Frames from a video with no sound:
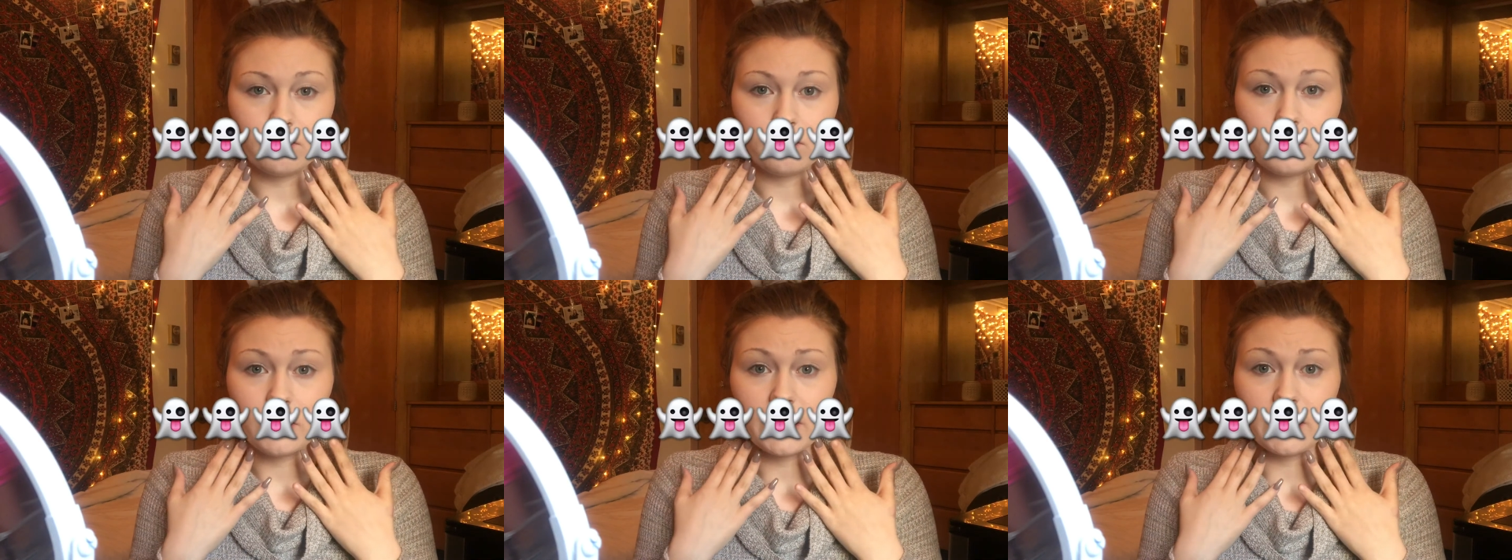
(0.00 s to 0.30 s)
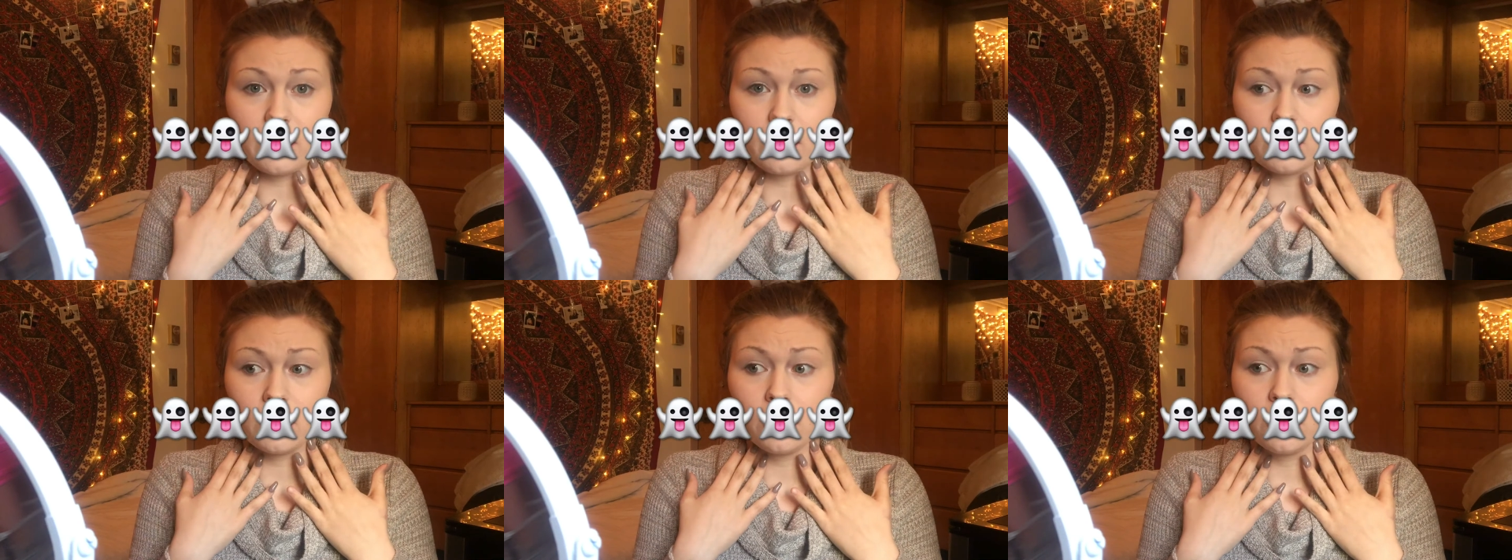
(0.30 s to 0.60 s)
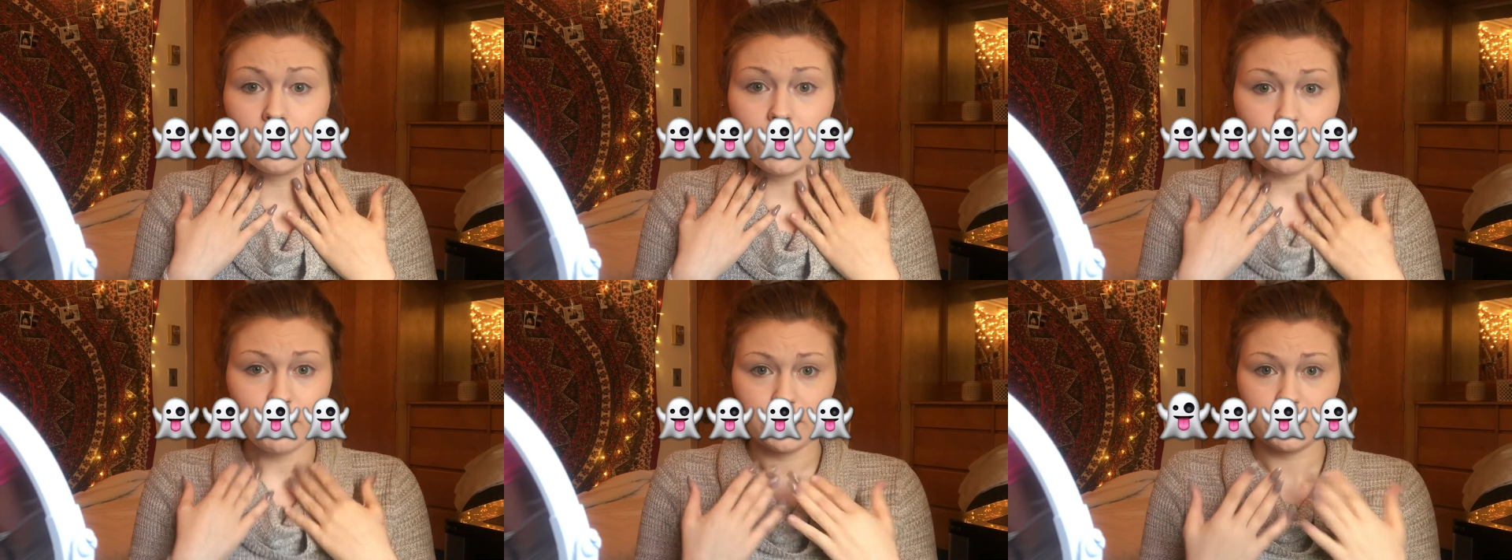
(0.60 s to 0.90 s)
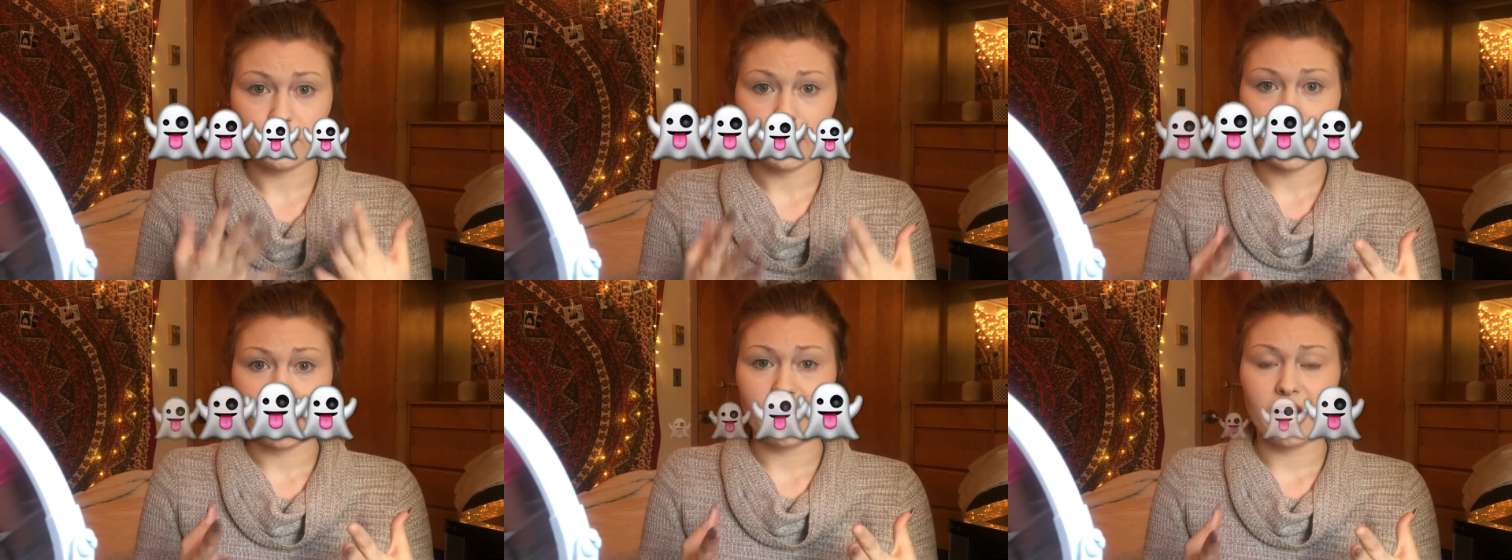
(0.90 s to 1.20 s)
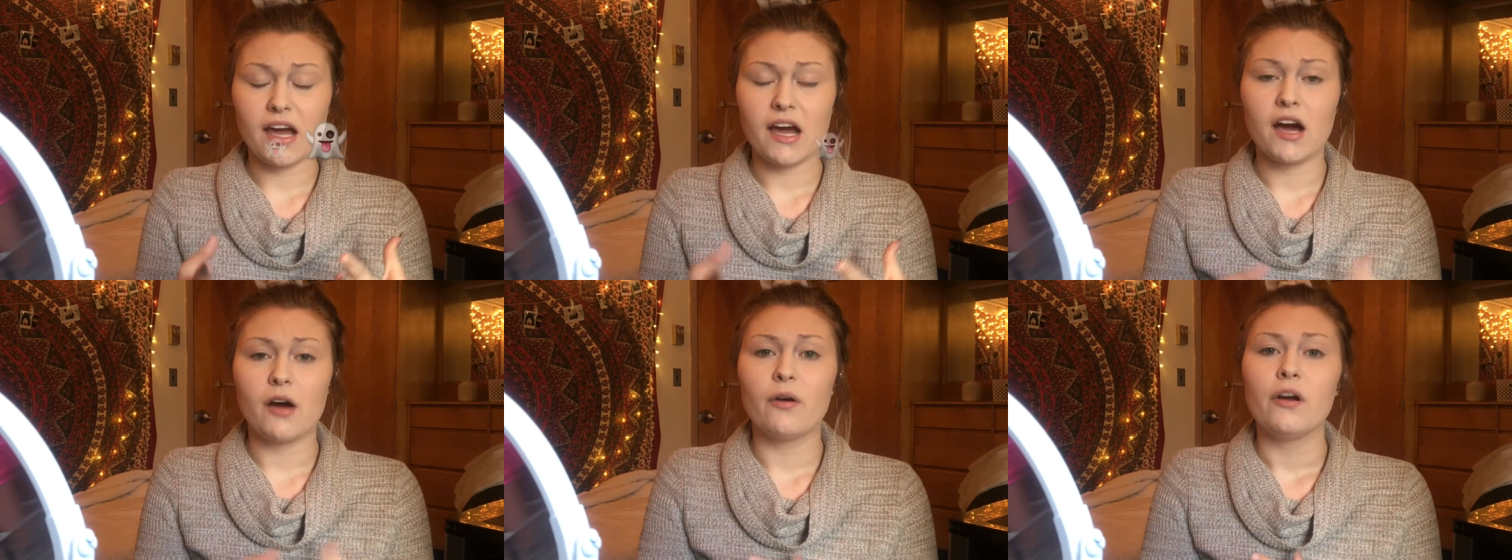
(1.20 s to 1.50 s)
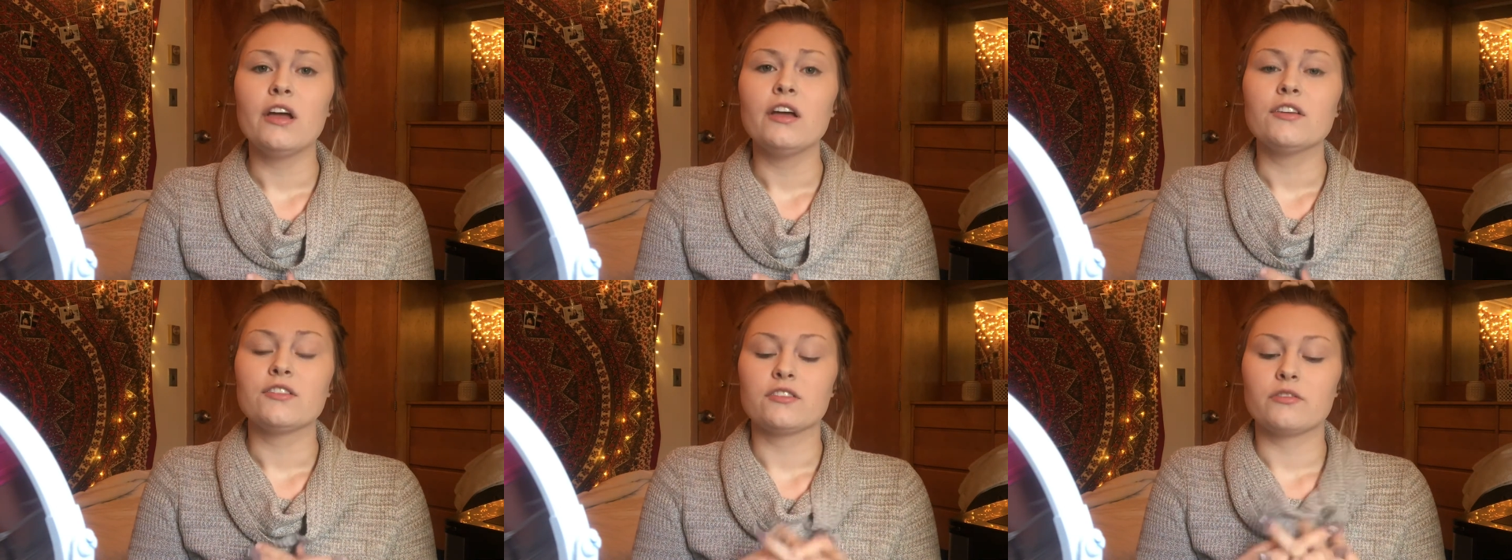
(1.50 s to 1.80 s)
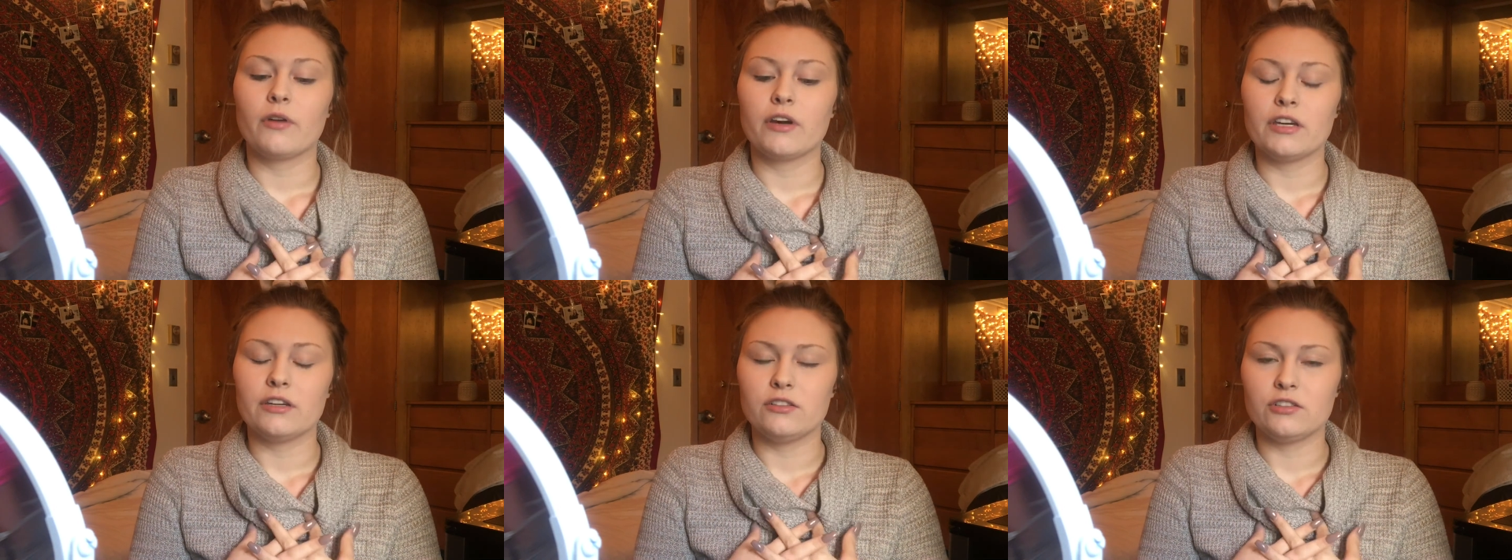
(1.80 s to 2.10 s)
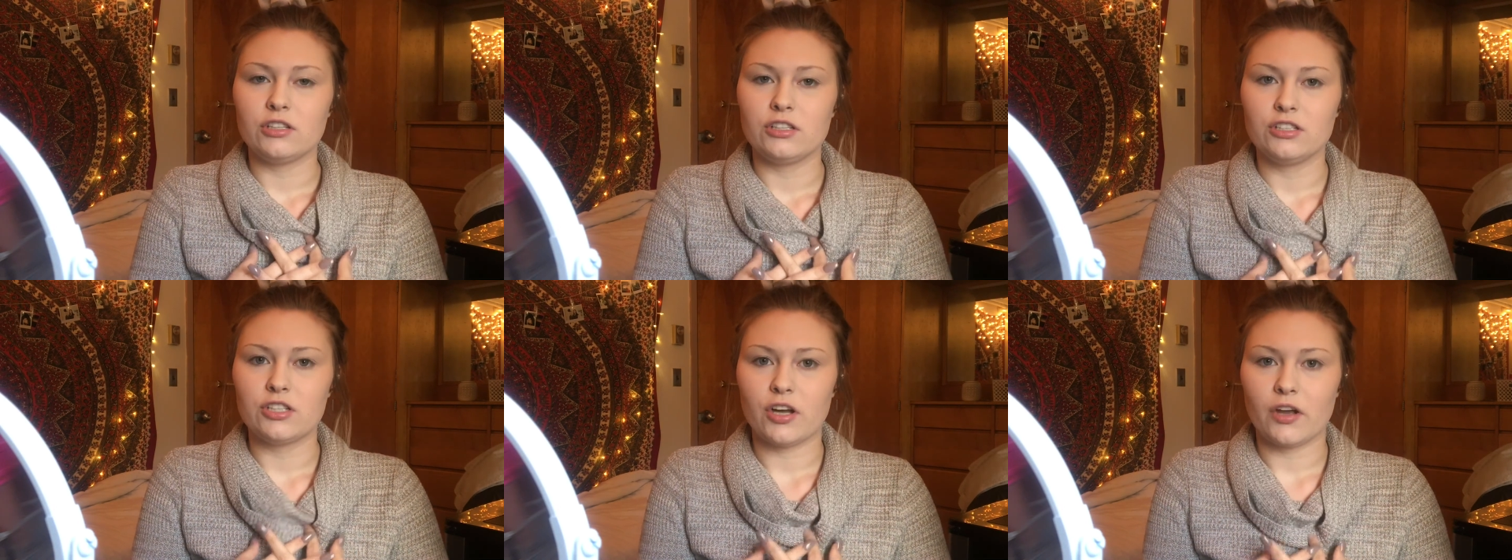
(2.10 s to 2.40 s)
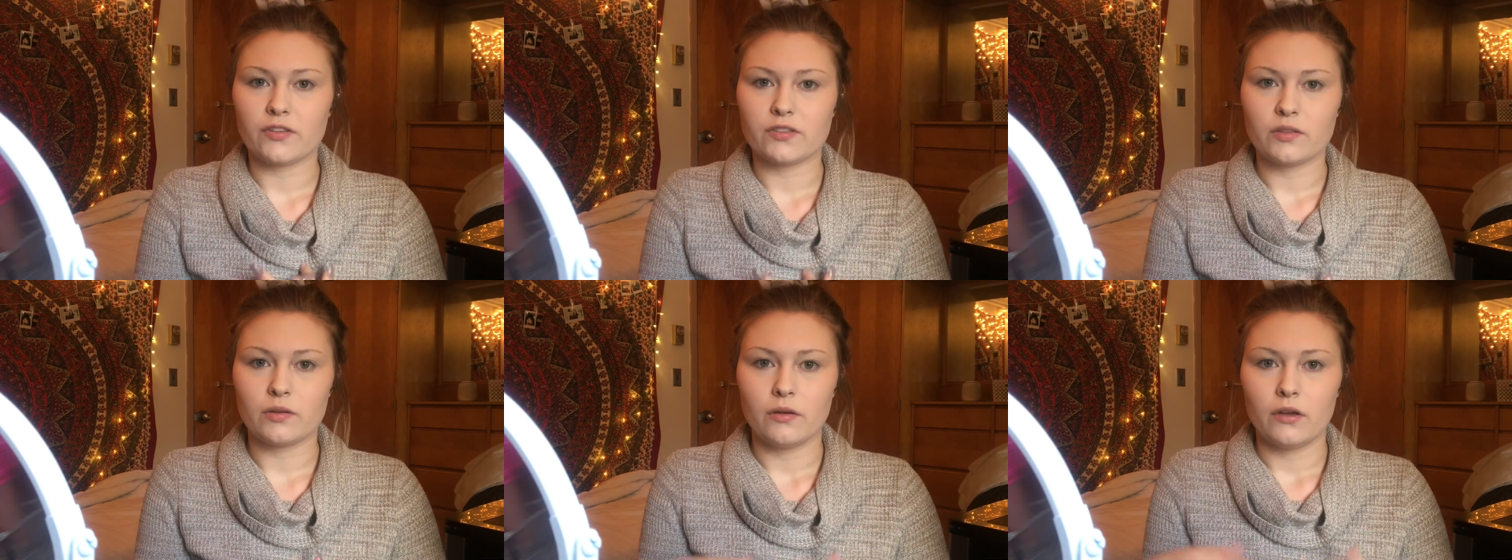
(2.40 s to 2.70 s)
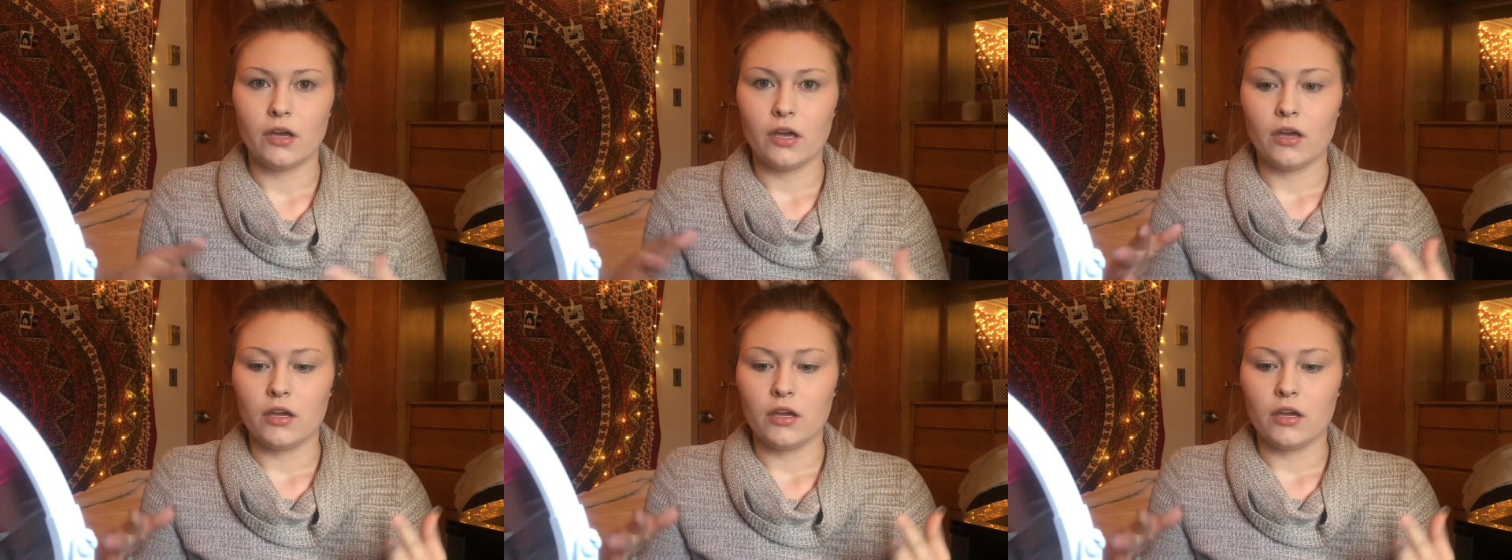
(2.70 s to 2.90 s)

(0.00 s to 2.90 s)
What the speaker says: like a ghost right now. So I usually just,